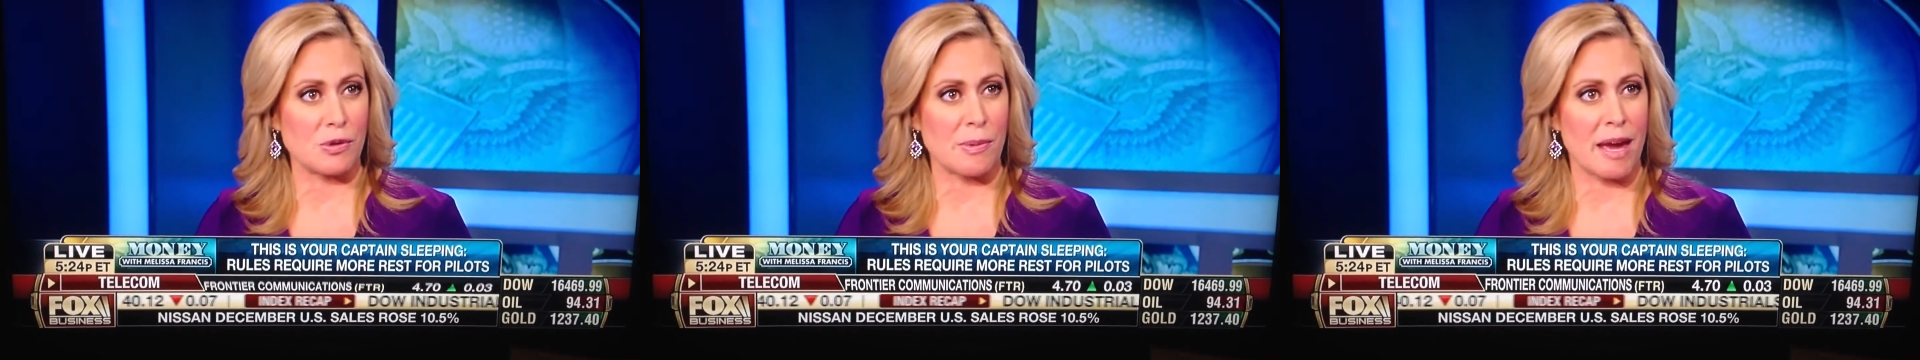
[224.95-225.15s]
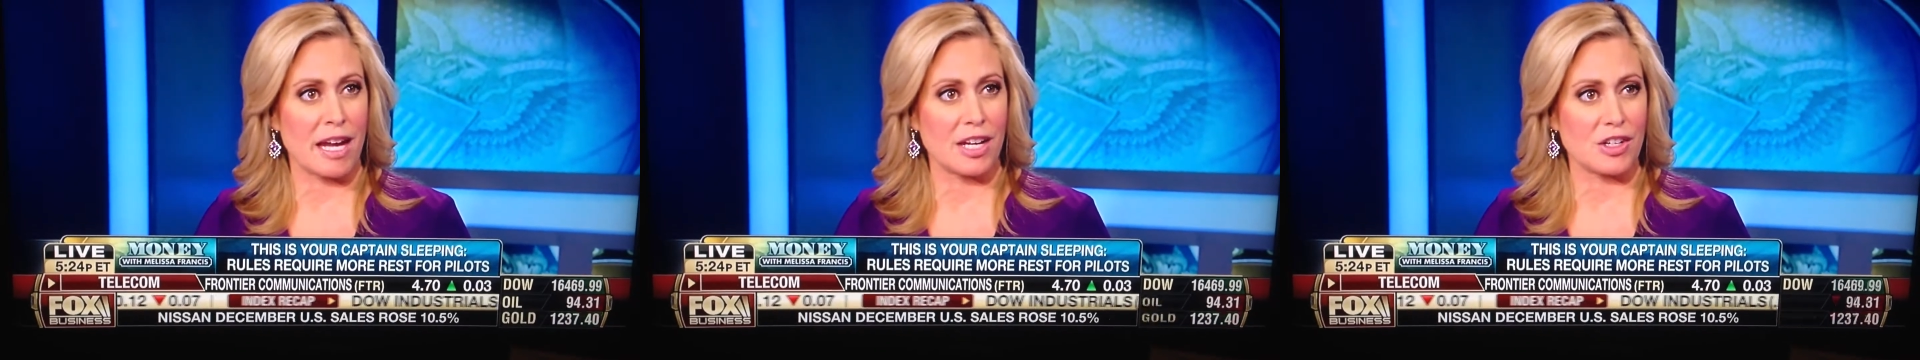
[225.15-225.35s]

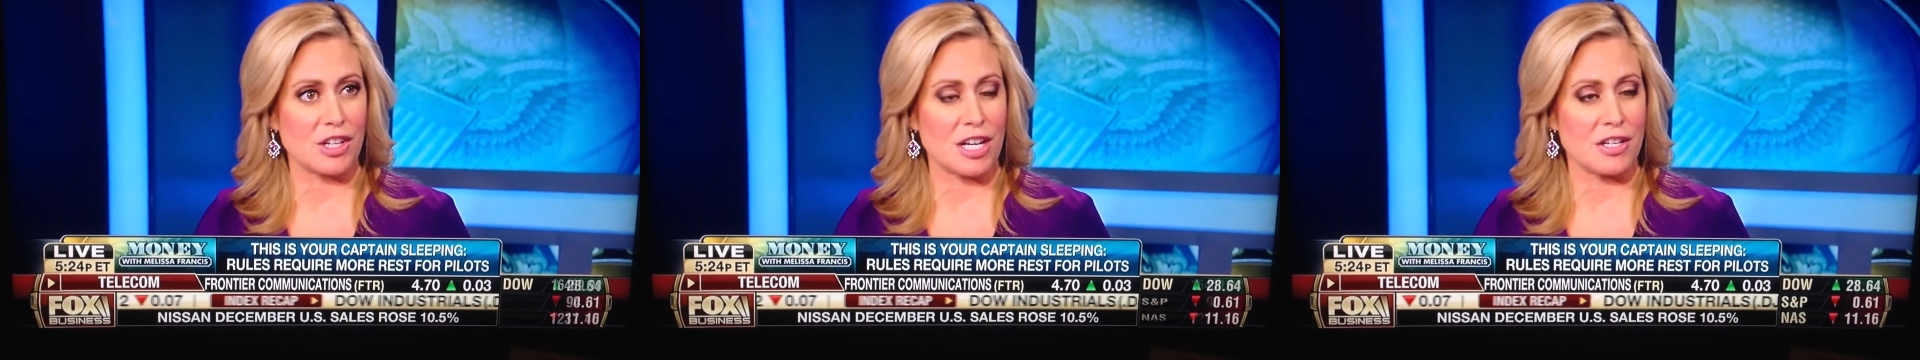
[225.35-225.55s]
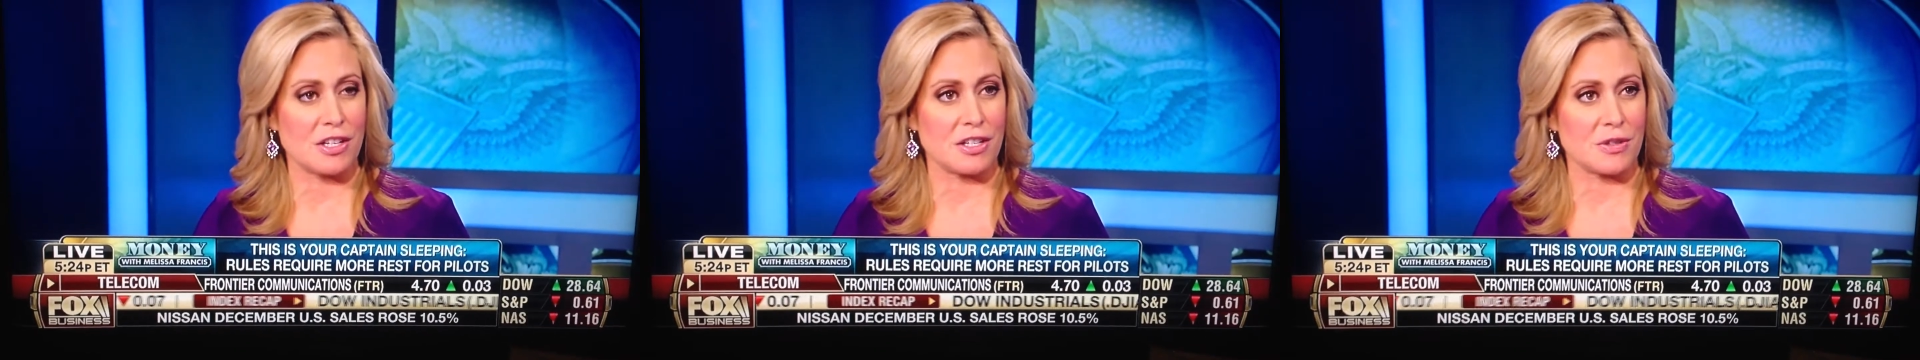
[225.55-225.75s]
dramatic
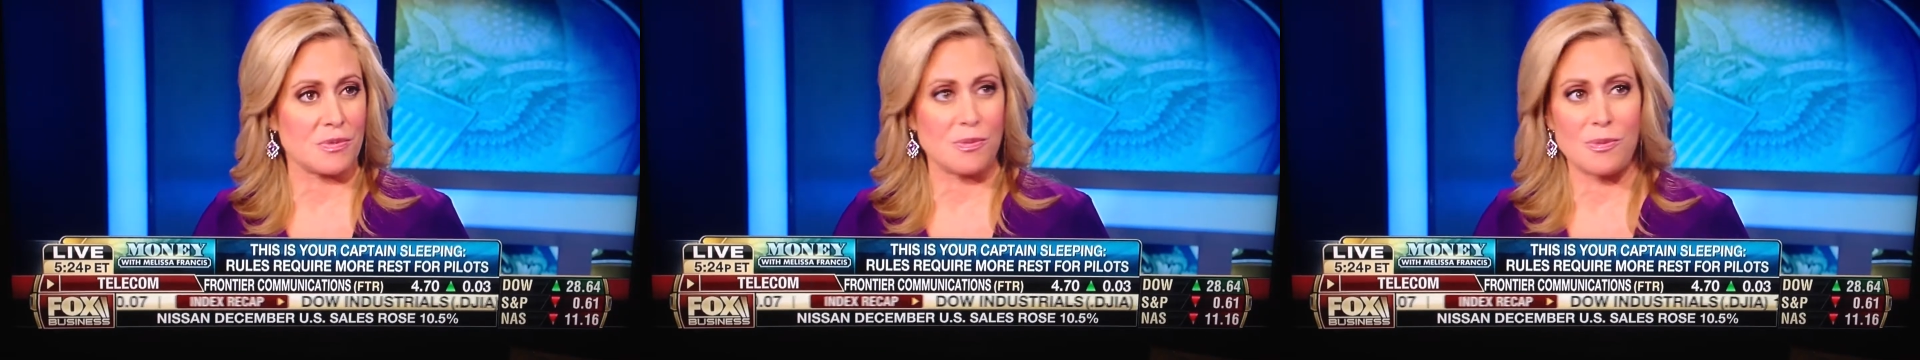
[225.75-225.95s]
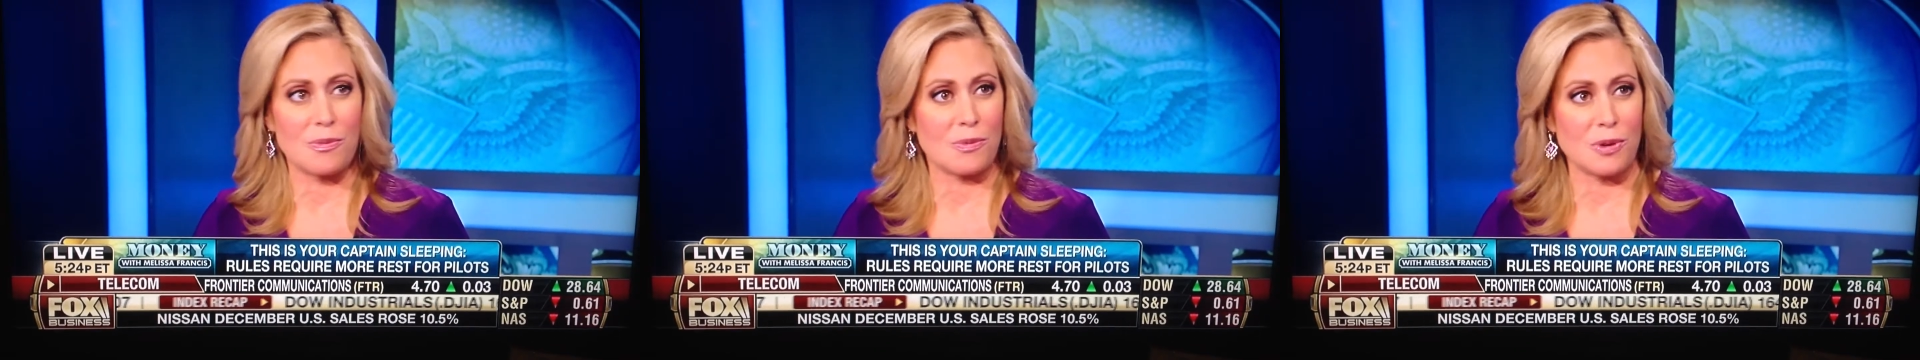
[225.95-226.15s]

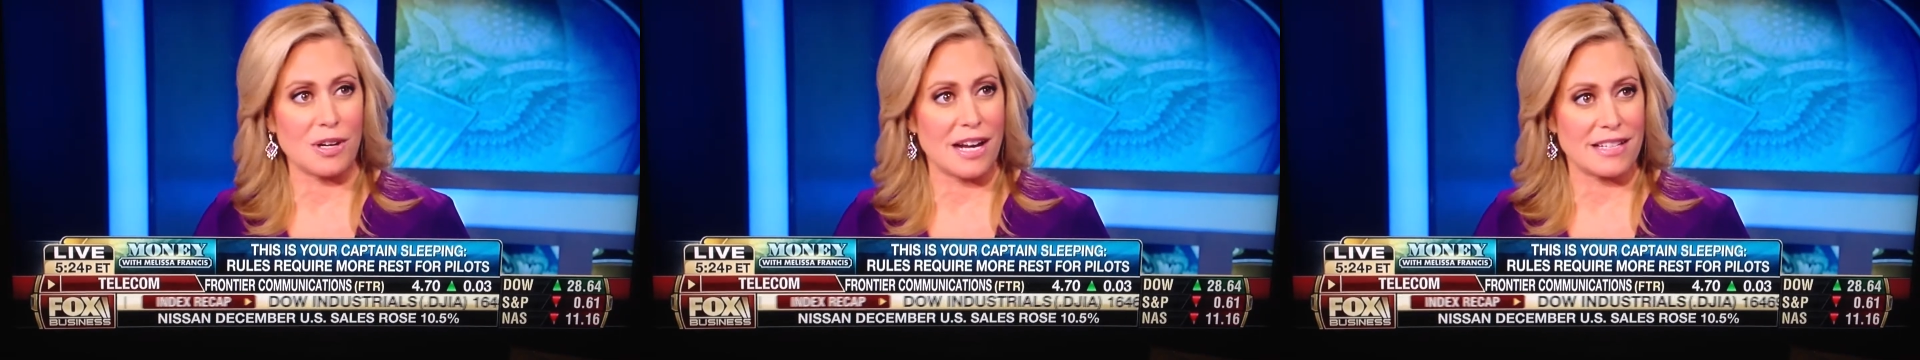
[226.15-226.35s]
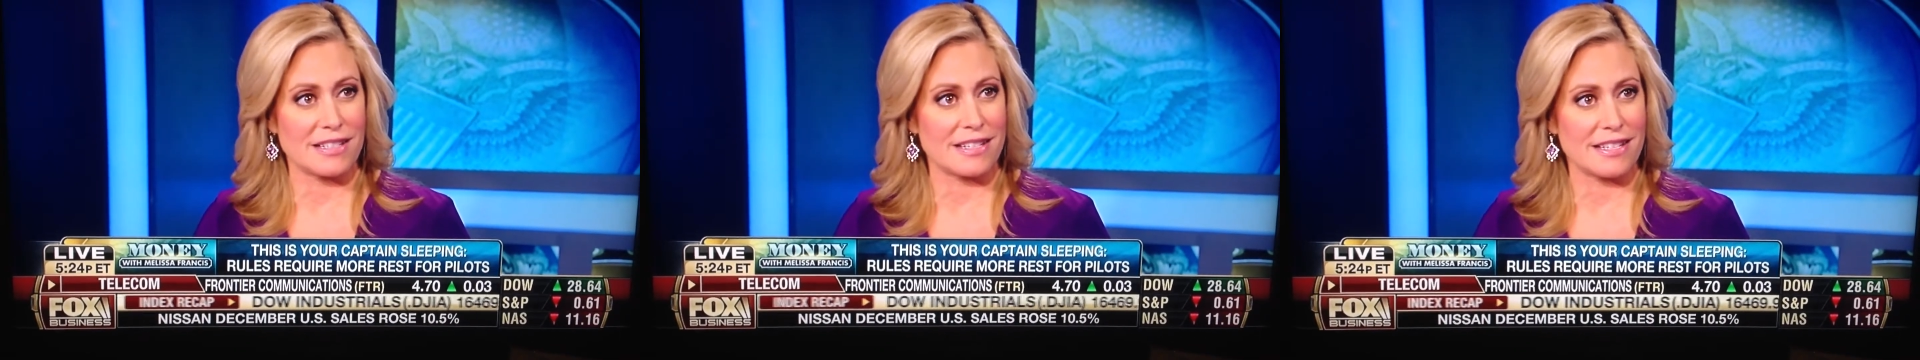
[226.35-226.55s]
changes
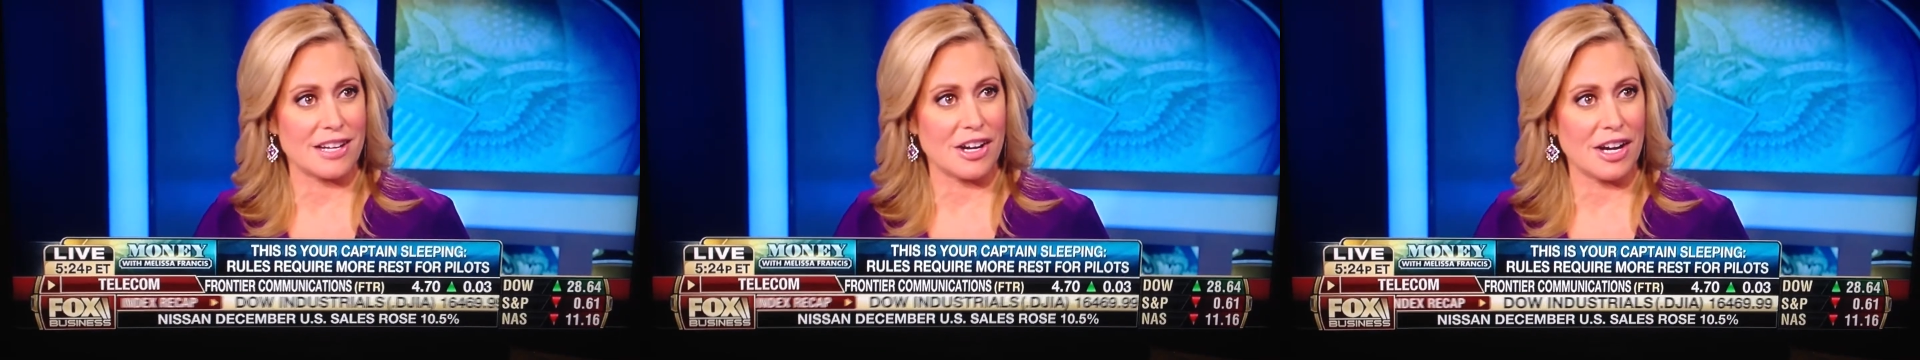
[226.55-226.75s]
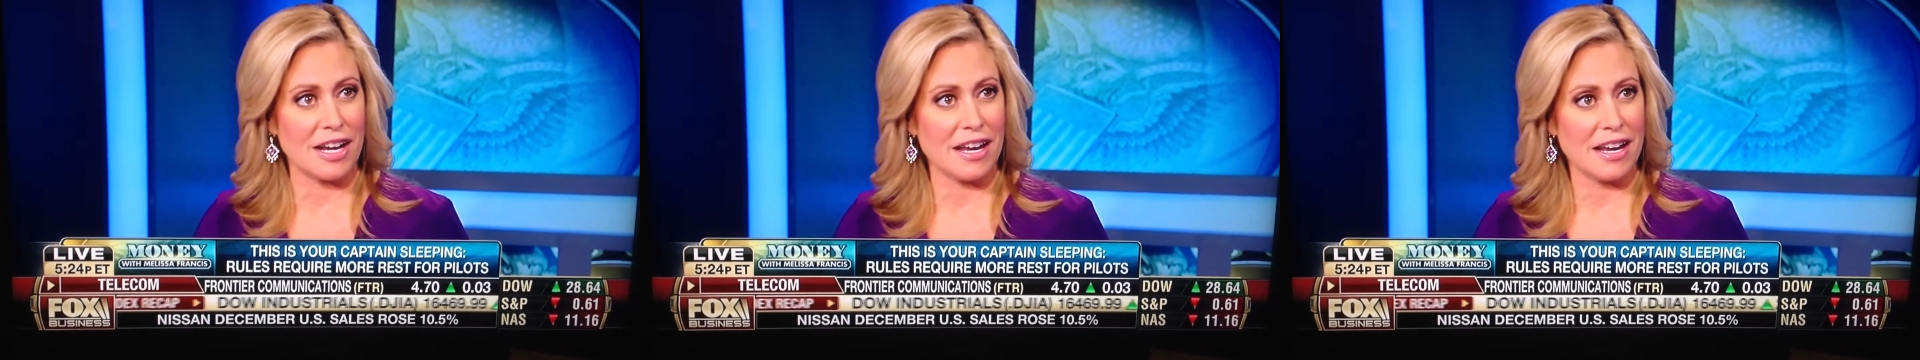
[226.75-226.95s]
were
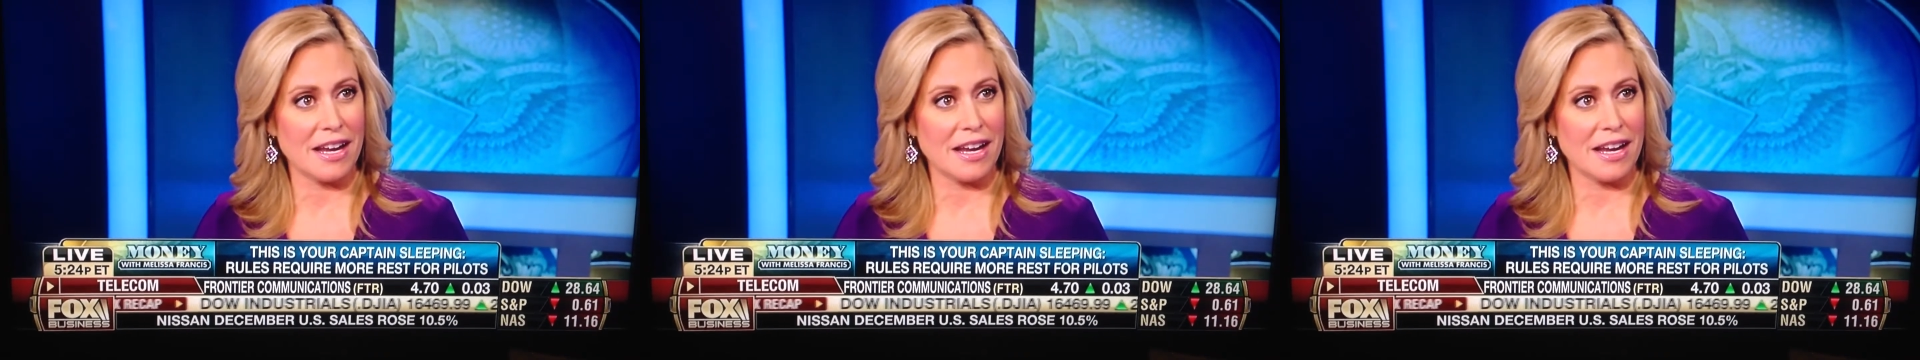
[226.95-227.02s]
necessary.